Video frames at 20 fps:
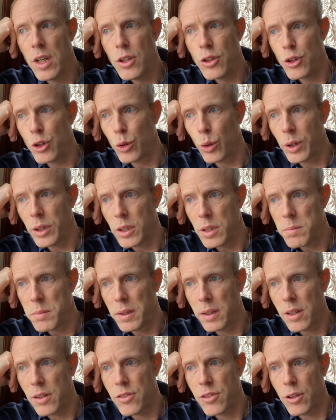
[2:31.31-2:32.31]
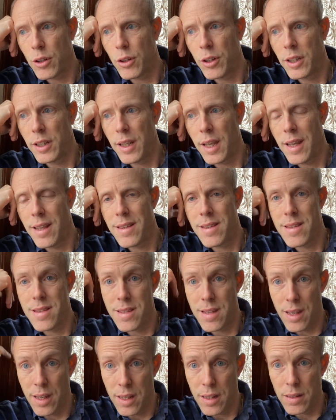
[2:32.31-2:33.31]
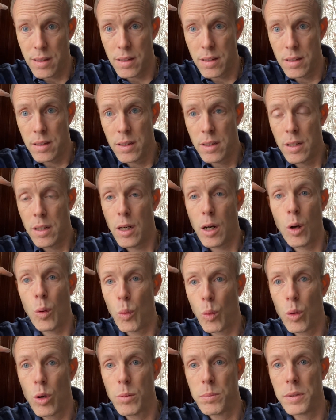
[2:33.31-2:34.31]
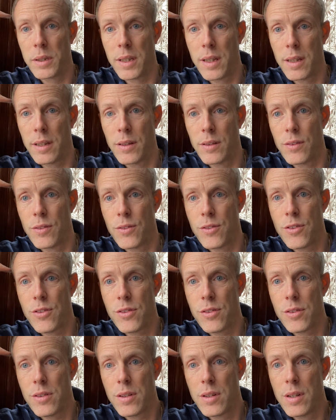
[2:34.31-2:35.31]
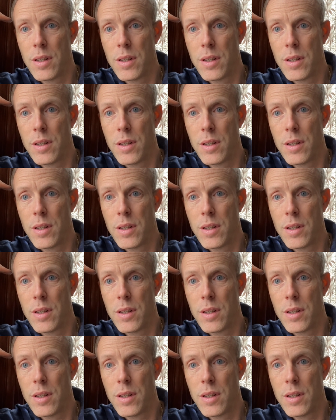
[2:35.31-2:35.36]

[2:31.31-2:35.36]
joined the military and then a war begins